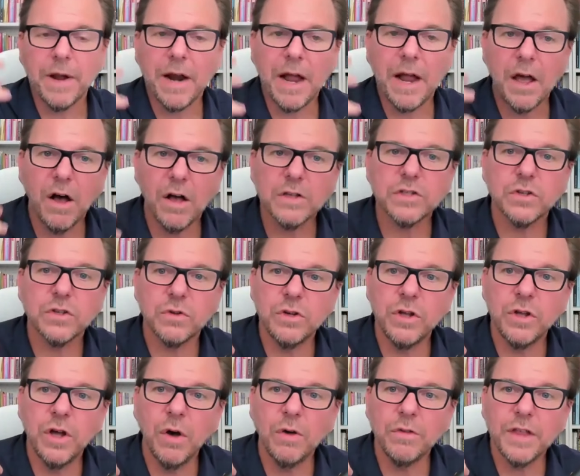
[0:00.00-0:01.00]
But I also
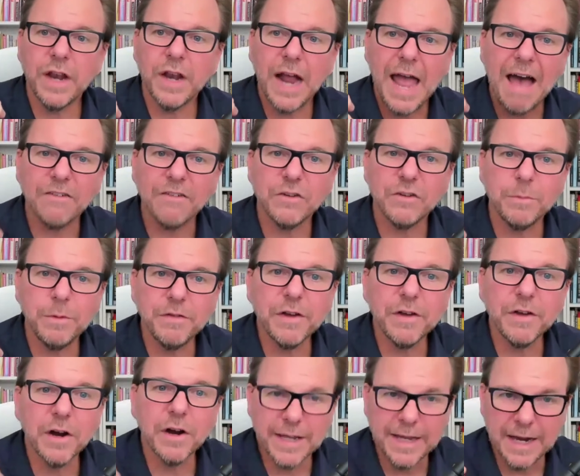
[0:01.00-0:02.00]
know that I have to be
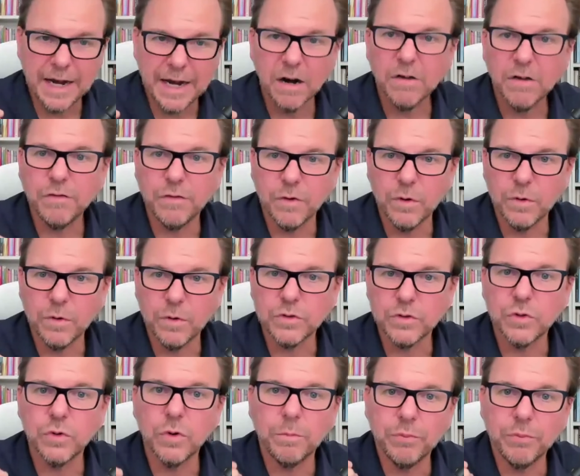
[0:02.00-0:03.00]
very careful
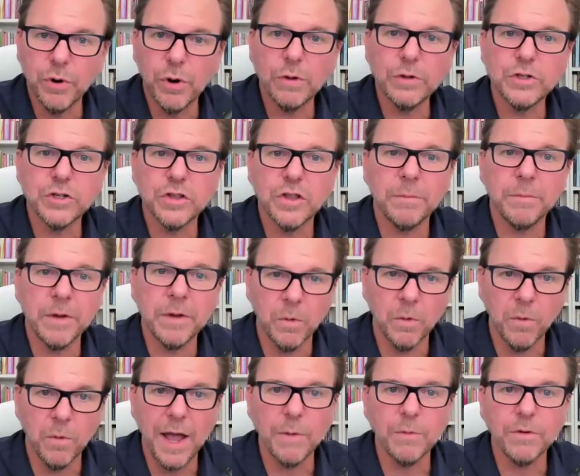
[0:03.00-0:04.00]
to approach them in
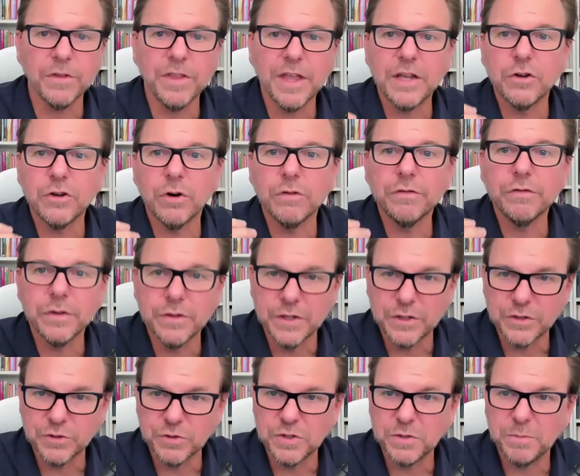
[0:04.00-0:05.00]
a way where they don't feel
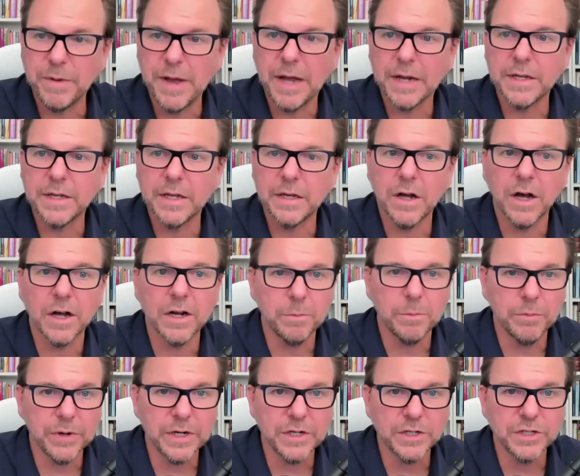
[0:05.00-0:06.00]
disrespected,
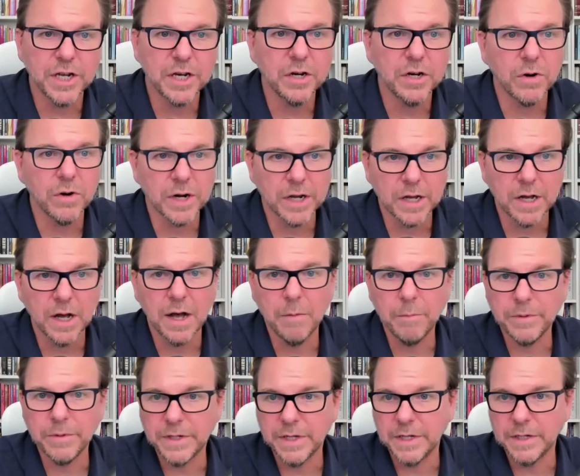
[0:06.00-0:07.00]
unappreciated, or
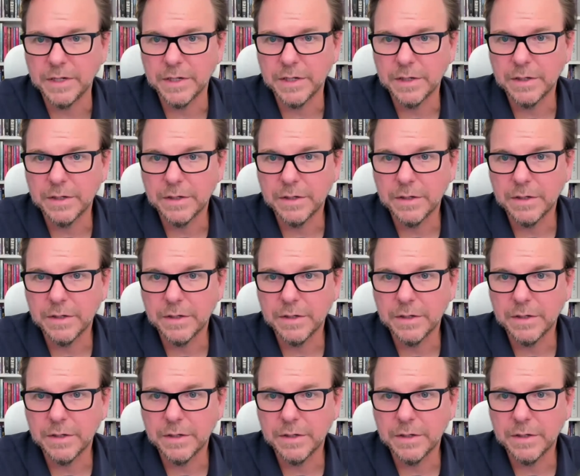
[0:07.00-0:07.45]
incompetent.